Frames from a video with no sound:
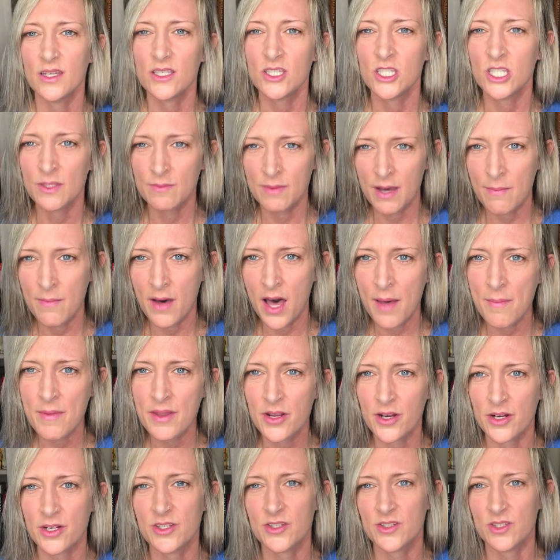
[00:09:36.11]
So my mom and
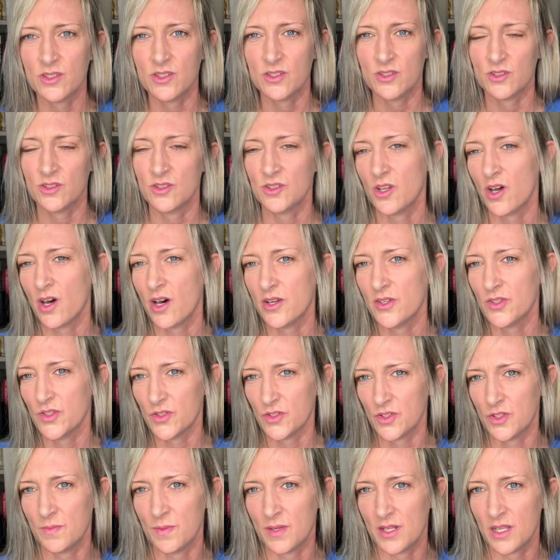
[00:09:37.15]
her sisters also
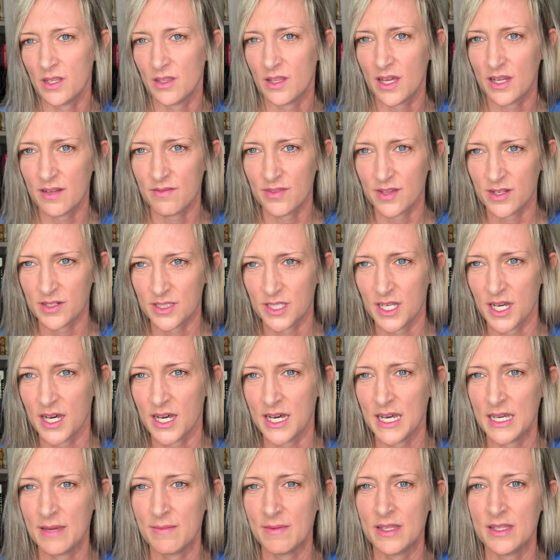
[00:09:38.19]
spent a lot of their
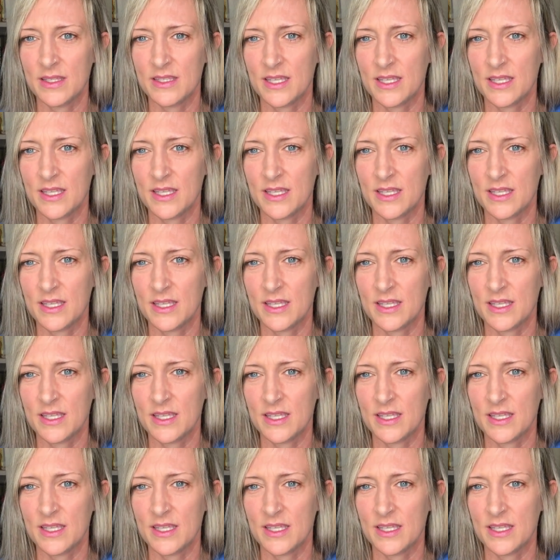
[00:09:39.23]
time in